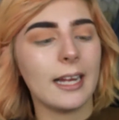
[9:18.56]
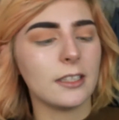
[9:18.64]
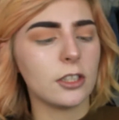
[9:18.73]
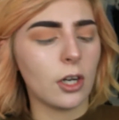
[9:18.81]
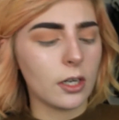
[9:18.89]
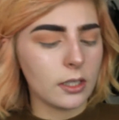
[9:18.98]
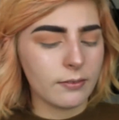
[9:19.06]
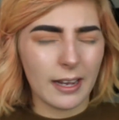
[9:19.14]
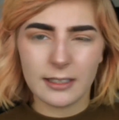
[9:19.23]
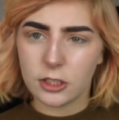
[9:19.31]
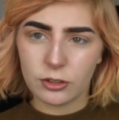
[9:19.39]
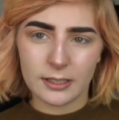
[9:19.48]
and kind of
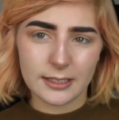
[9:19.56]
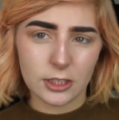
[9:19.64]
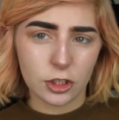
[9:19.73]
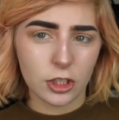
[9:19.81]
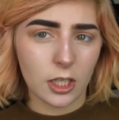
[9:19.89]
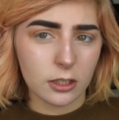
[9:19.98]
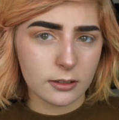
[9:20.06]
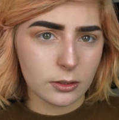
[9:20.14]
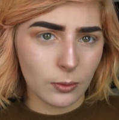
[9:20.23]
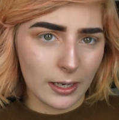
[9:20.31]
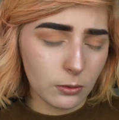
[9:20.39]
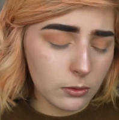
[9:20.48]
as a transition colour as
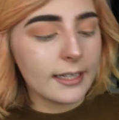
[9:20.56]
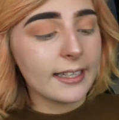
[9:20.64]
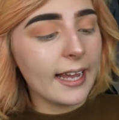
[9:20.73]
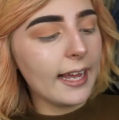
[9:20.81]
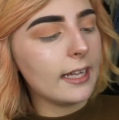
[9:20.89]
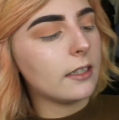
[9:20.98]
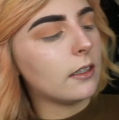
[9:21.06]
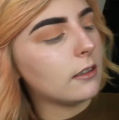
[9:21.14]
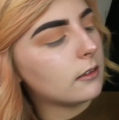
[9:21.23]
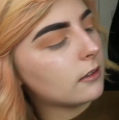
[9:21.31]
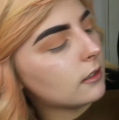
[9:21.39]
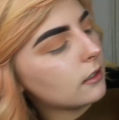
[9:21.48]
well. Again,
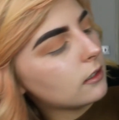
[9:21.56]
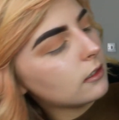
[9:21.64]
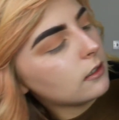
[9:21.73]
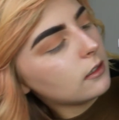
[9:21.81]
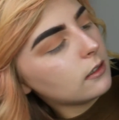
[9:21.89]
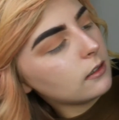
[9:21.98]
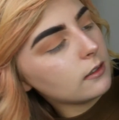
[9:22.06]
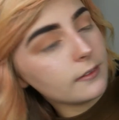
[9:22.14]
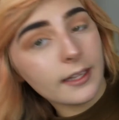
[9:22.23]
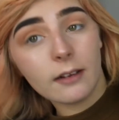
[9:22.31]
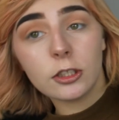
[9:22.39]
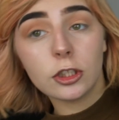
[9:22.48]

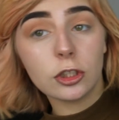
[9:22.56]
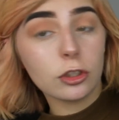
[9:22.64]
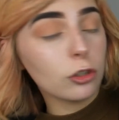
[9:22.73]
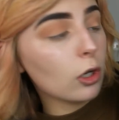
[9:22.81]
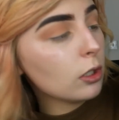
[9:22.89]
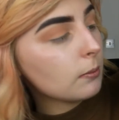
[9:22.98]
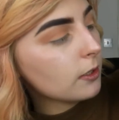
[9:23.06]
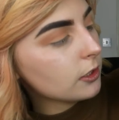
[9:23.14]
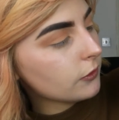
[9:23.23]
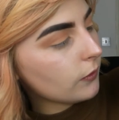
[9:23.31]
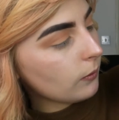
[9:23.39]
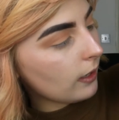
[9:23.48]
there is so
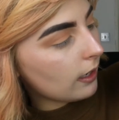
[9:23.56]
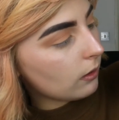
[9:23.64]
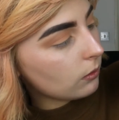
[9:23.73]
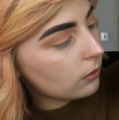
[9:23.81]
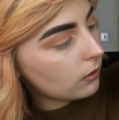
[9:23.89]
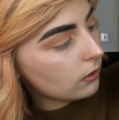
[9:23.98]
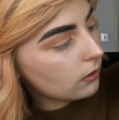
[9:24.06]
much fallout.